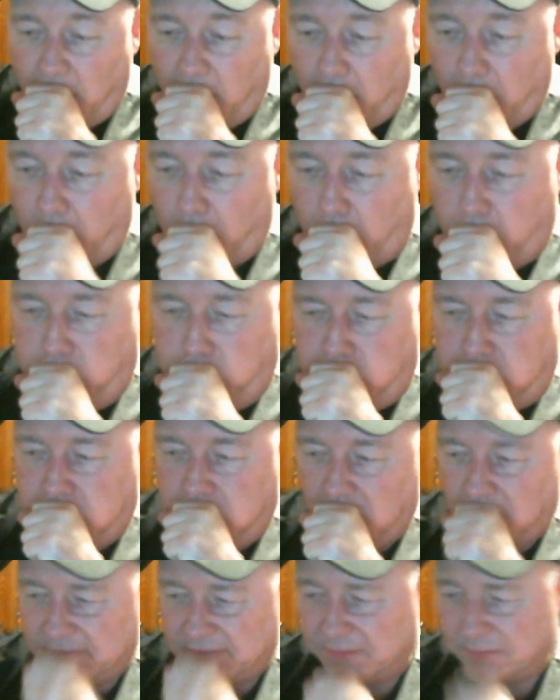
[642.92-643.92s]

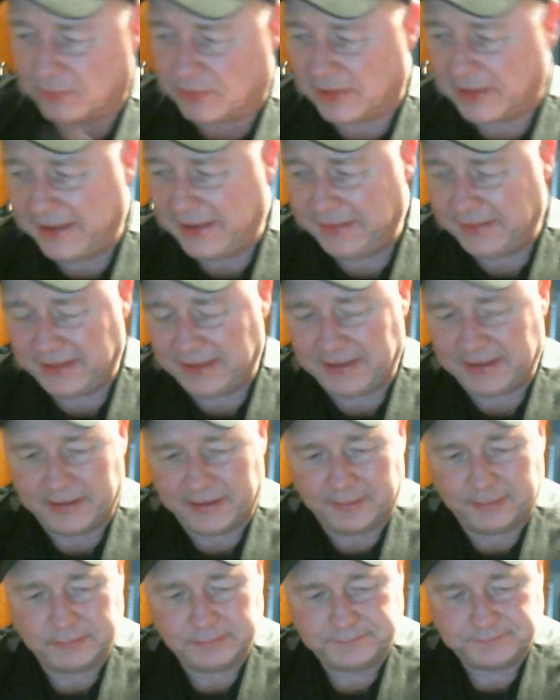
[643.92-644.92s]
to play
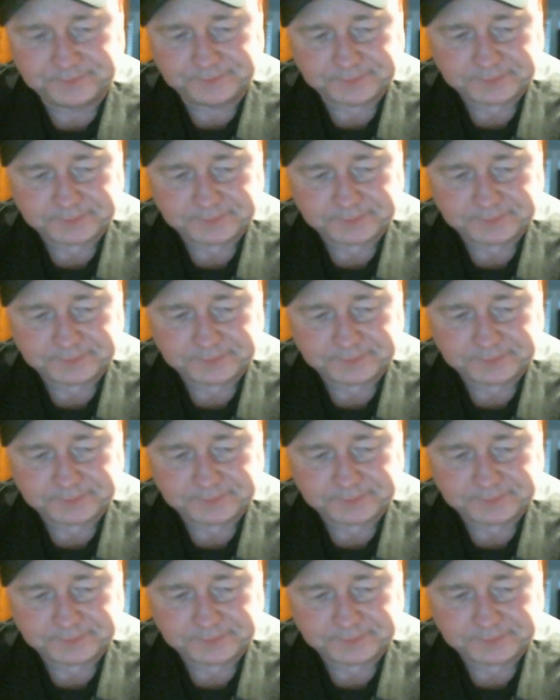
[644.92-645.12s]
the